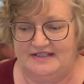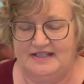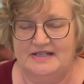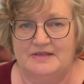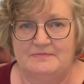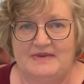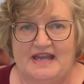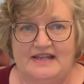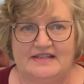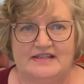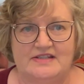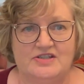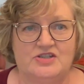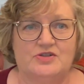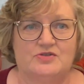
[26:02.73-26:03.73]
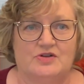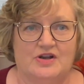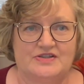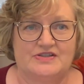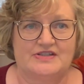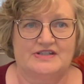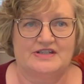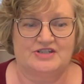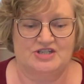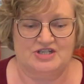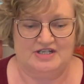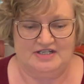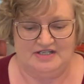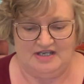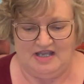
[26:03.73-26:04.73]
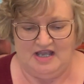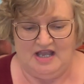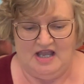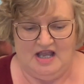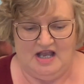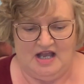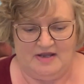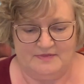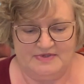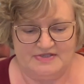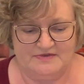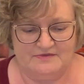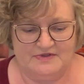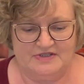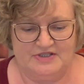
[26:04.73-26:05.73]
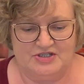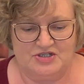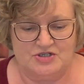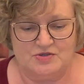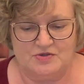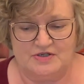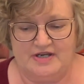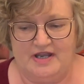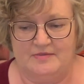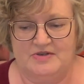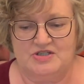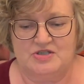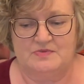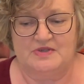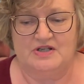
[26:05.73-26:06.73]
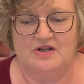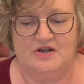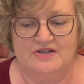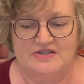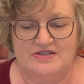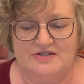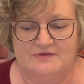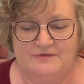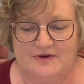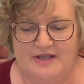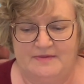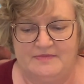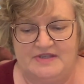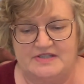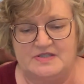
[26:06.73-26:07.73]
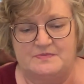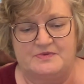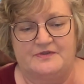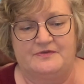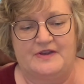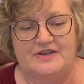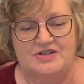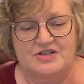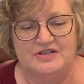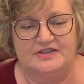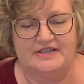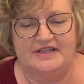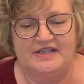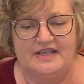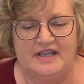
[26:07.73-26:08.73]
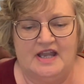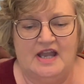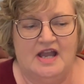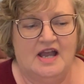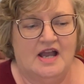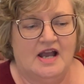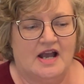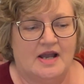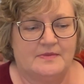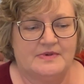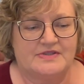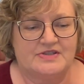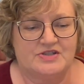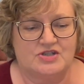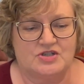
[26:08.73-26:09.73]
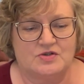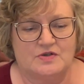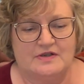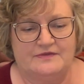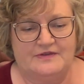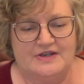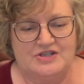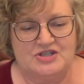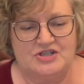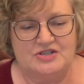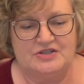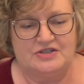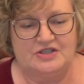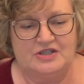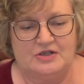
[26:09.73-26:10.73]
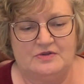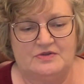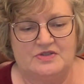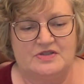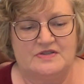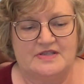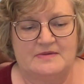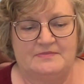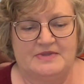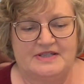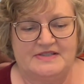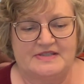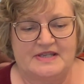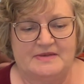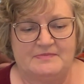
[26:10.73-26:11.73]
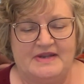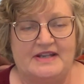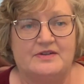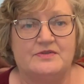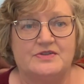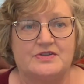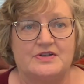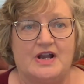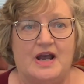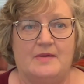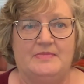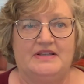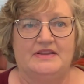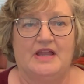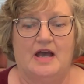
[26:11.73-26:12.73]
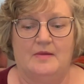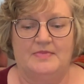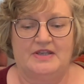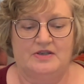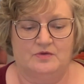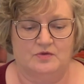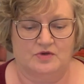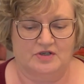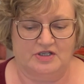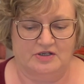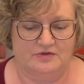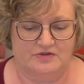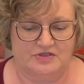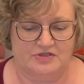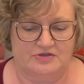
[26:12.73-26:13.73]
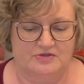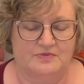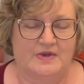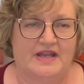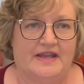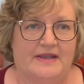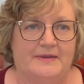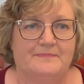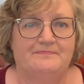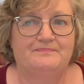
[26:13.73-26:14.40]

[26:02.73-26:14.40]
getting back into cross stitching, I wasn't really sure how much it would cost to frame this professionally. I wasn't sure if I should go to someplace like Michael's or Hobby Lobby or go to a